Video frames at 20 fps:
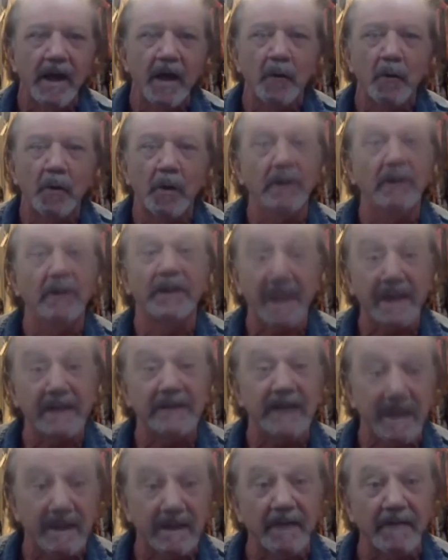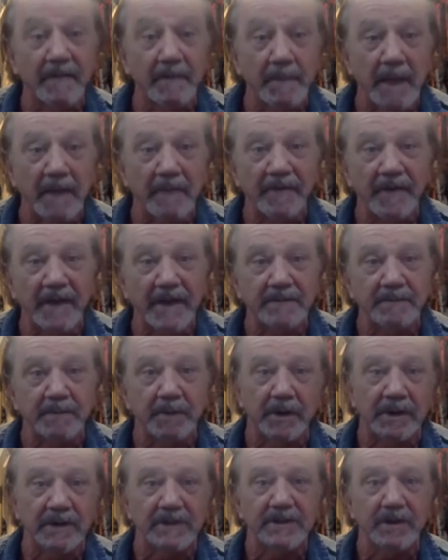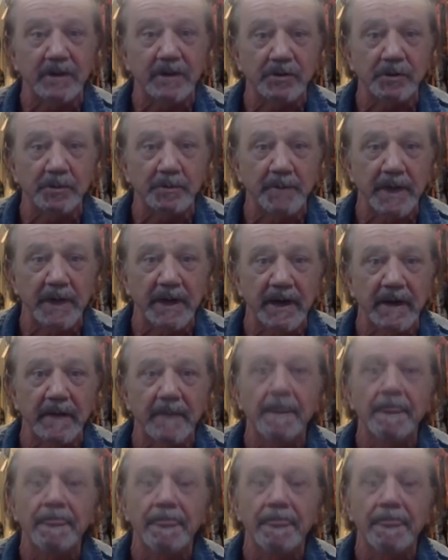One of the things I love about Facebook and social media